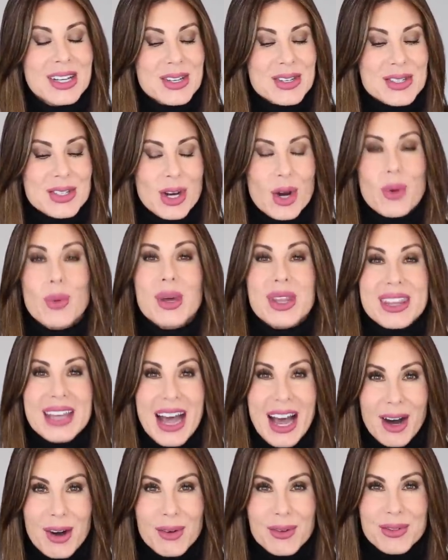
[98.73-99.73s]
So
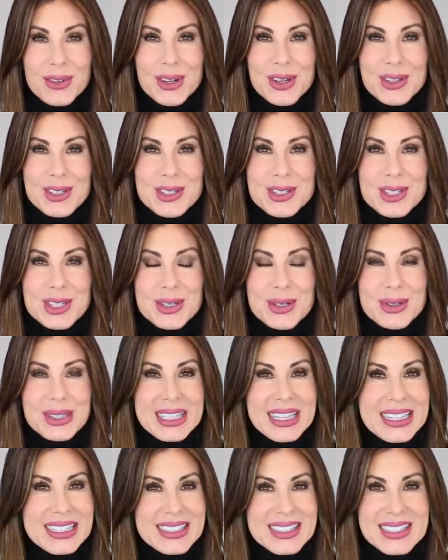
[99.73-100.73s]
without further ado,
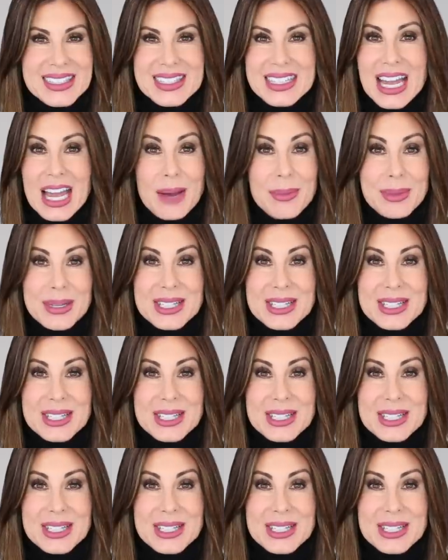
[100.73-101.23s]
let's tap